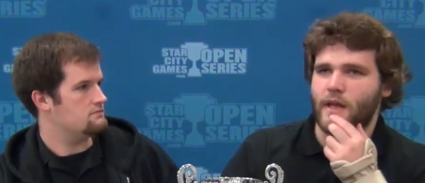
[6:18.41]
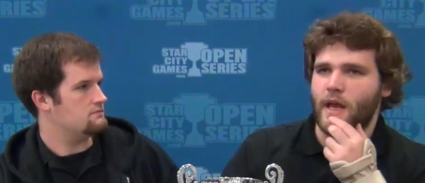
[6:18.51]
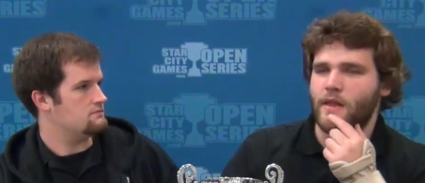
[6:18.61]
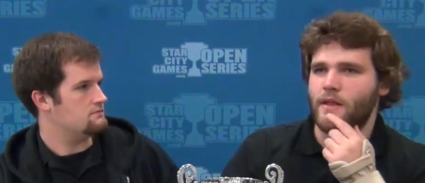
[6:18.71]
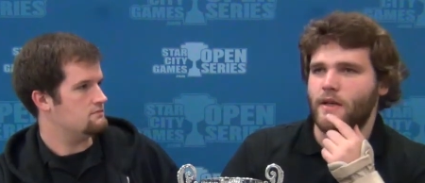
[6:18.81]

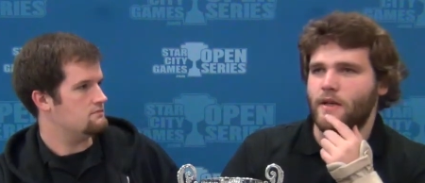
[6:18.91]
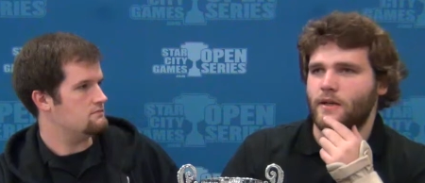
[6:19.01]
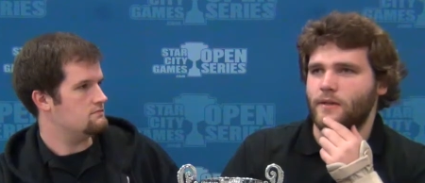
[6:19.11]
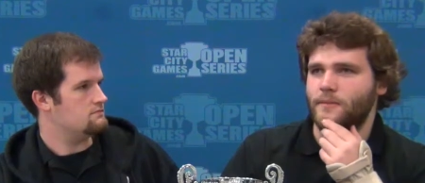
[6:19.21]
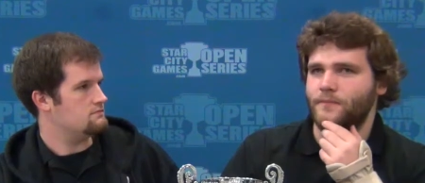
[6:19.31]
Speaker 1: And then
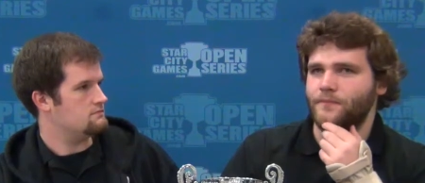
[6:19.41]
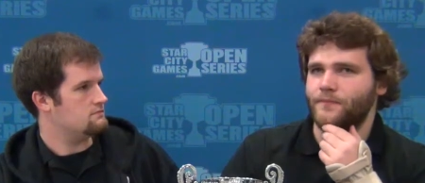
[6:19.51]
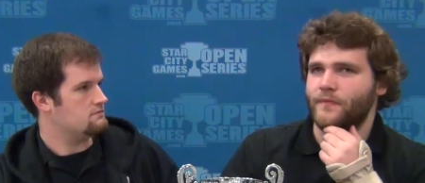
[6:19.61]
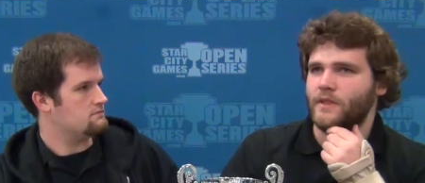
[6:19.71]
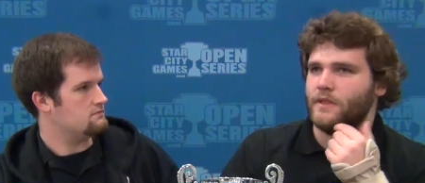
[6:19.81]
um,
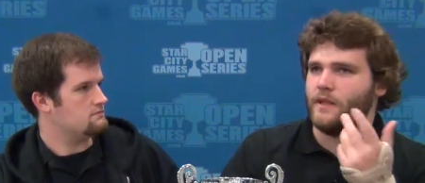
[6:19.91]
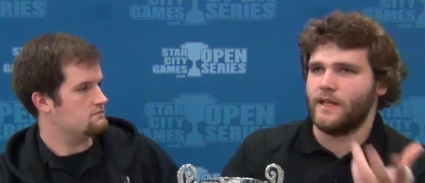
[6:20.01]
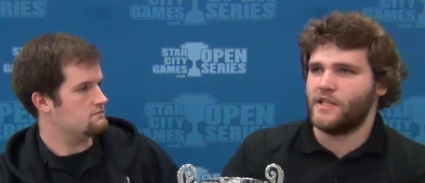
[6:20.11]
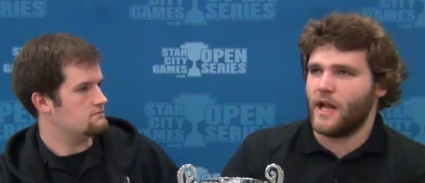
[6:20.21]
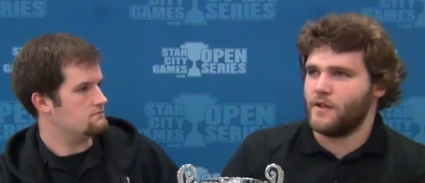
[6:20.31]
like
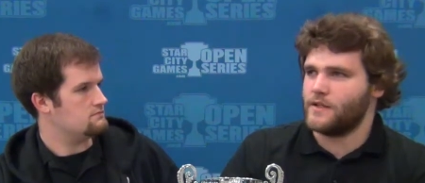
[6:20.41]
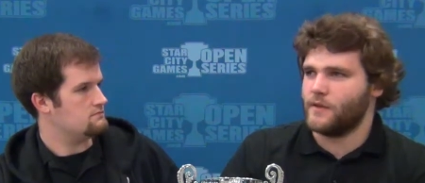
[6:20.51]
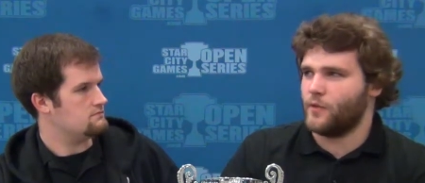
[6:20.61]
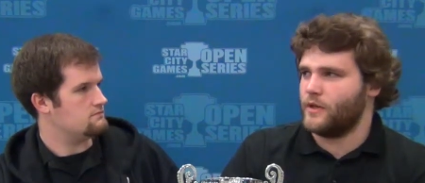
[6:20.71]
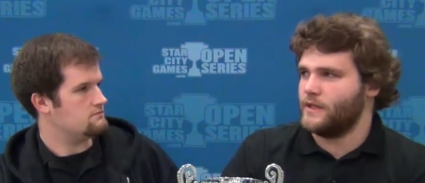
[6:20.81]
Chalice at
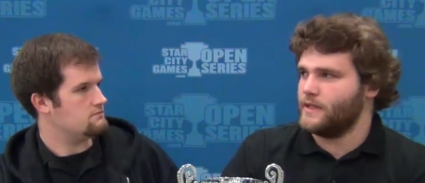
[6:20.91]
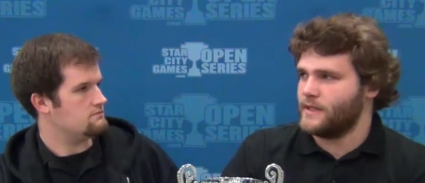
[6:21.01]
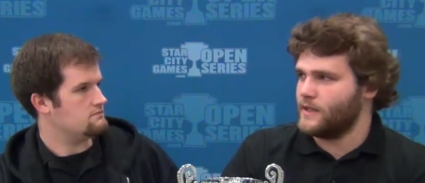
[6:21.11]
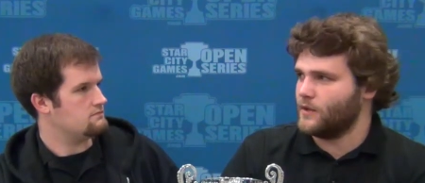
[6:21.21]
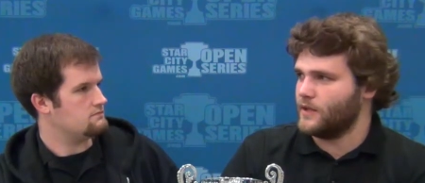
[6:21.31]
one isn't
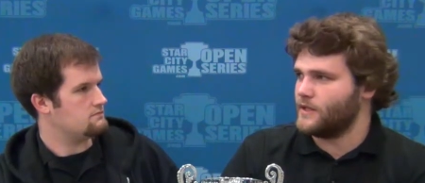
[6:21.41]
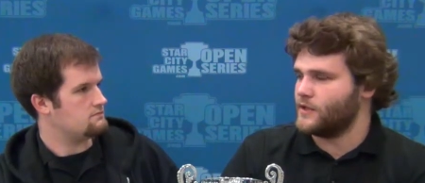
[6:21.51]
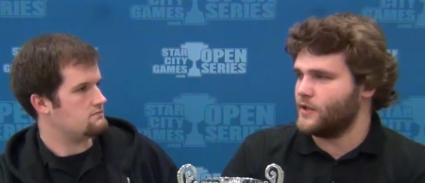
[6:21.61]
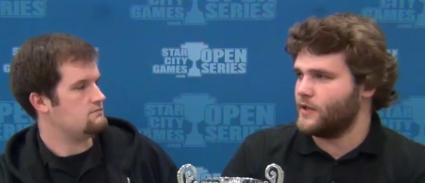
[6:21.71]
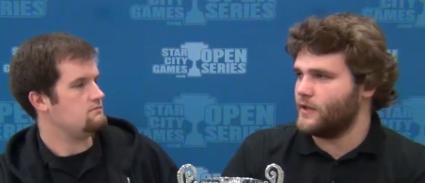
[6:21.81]
nearly as
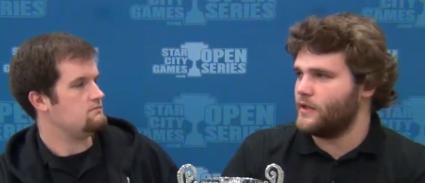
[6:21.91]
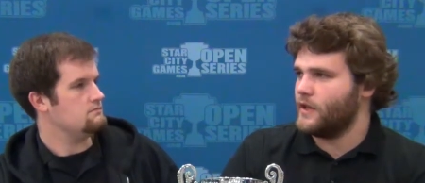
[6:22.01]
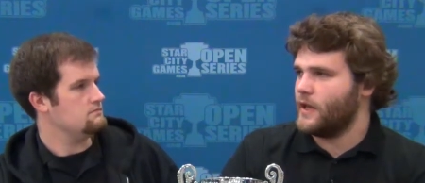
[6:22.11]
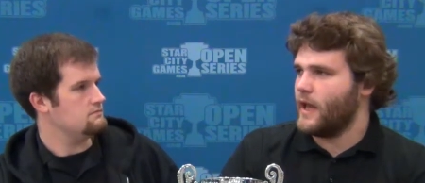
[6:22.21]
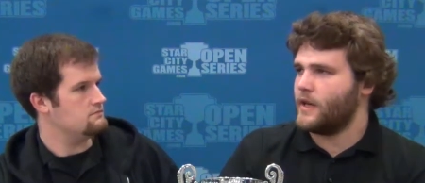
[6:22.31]
good,
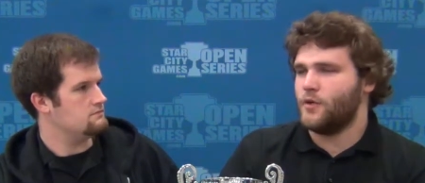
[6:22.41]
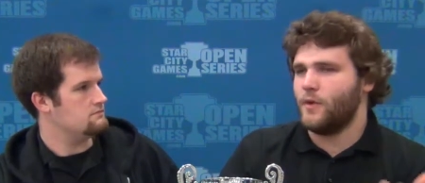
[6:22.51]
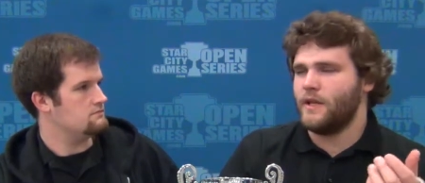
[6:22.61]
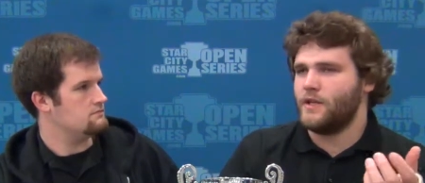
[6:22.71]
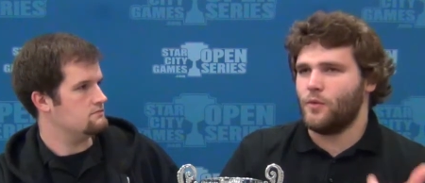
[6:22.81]
and you
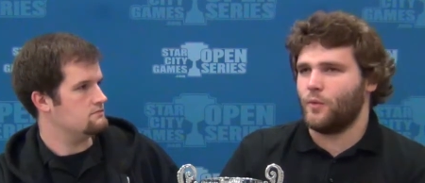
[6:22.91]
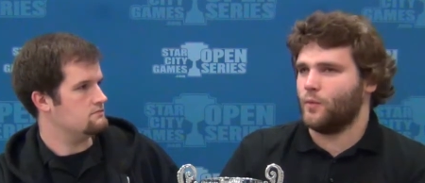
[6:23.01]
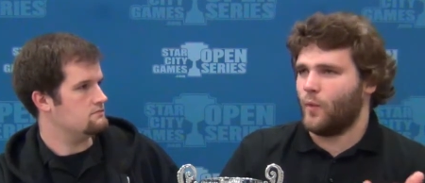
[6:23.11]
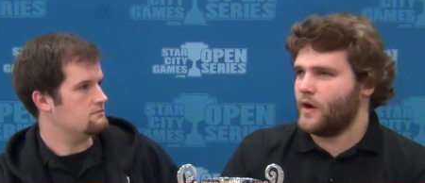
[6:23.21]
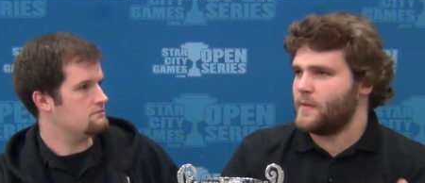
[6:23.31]
really don't
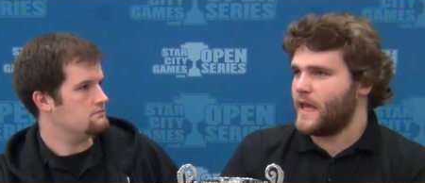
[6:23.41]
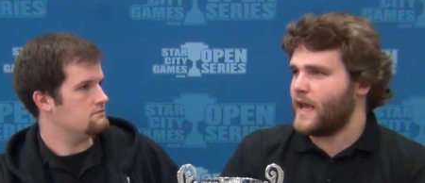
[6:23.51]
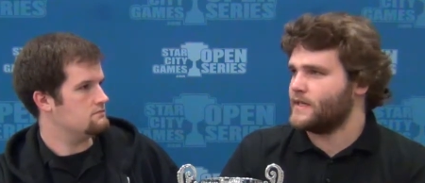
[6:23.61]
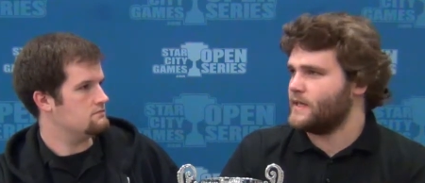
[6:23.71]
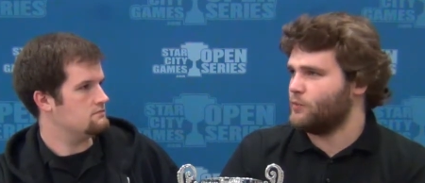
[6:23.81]
want to be
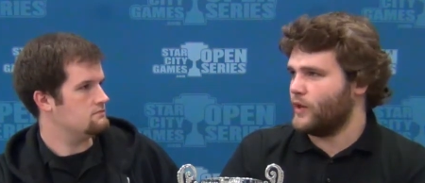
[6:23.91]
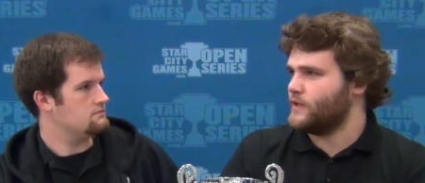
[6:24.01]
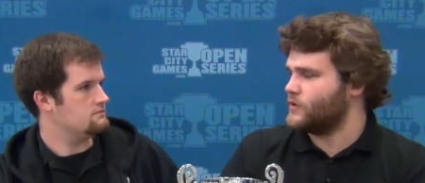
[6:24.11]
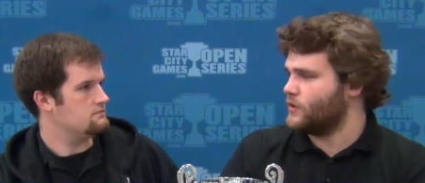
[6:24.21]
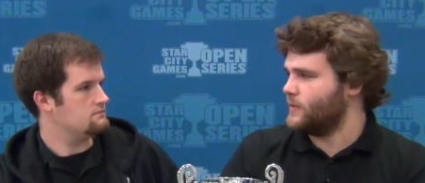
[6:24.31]
casting
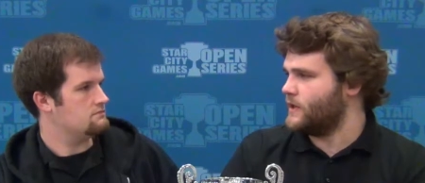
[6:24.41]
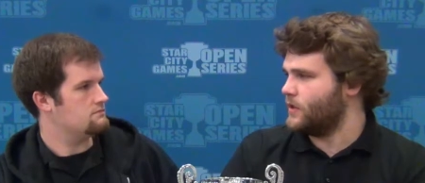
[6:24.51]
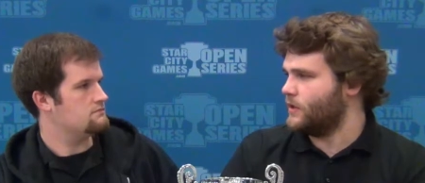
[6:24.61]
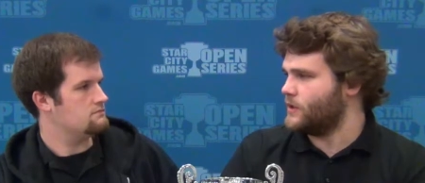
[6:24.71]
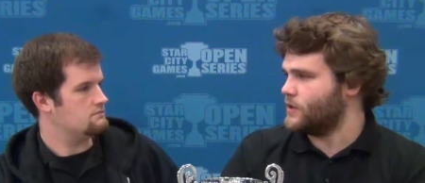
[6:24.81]
Brainstorm in the
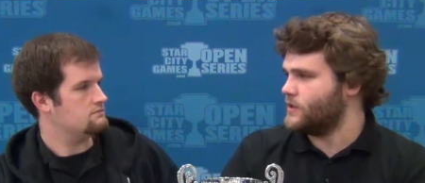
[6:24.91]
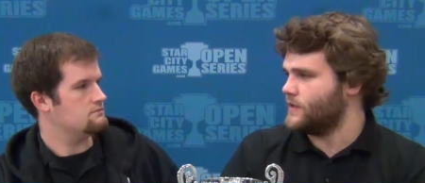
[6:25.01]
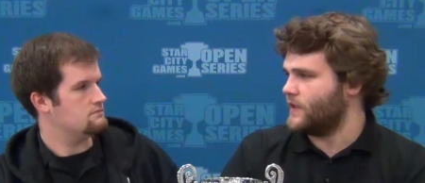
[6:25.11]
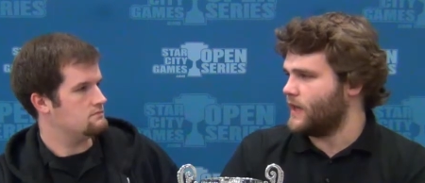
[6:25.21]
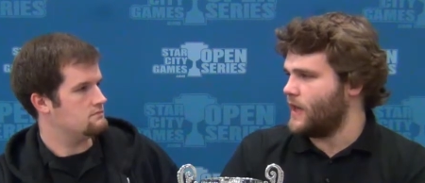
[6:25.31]
early turns
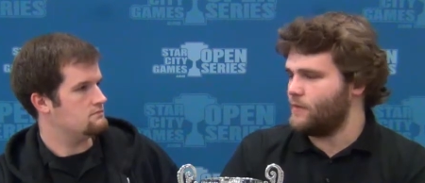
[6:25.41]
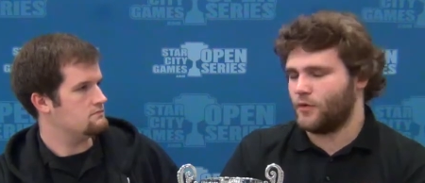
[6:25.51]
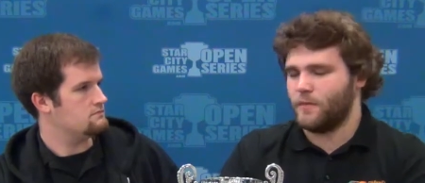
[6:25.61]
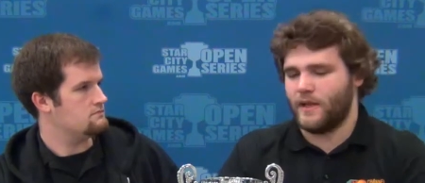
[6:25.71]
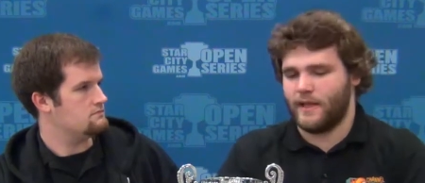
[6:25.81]
of the game. You
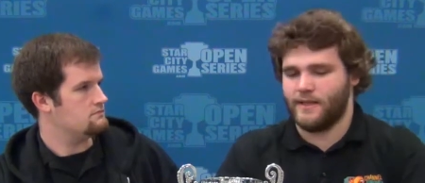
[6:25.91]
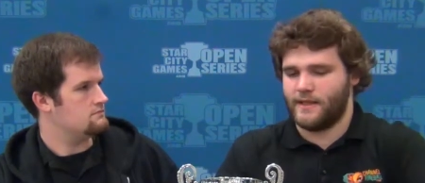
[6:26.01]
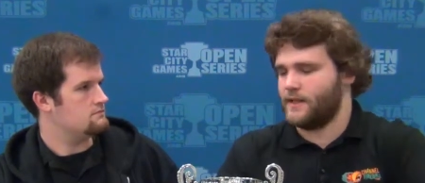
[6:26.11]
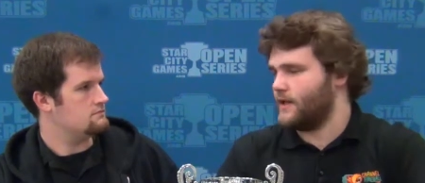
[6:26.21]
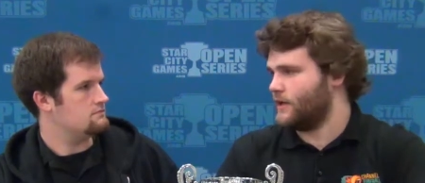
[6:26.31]
want to be like
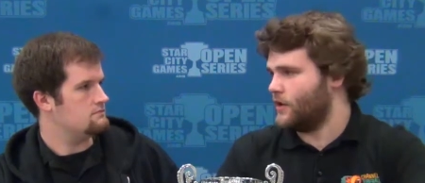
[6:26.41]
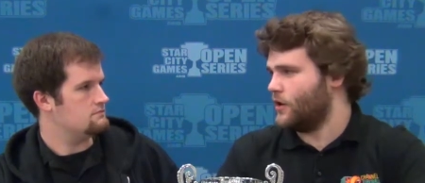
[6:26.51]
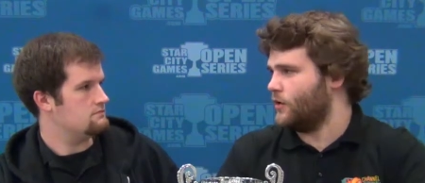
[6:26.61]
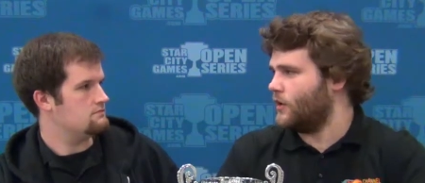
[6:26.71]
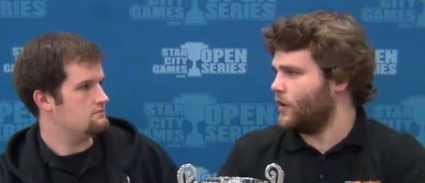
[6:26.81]
Signet
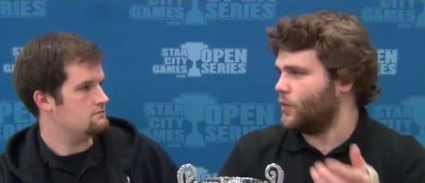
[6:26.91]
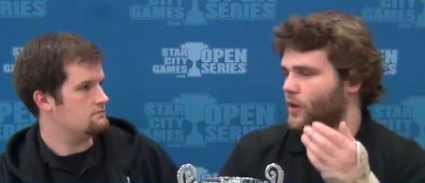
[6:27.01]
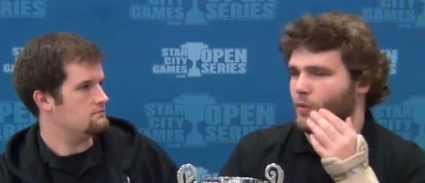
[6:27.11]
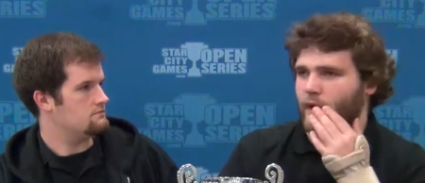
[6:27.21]
Go or, or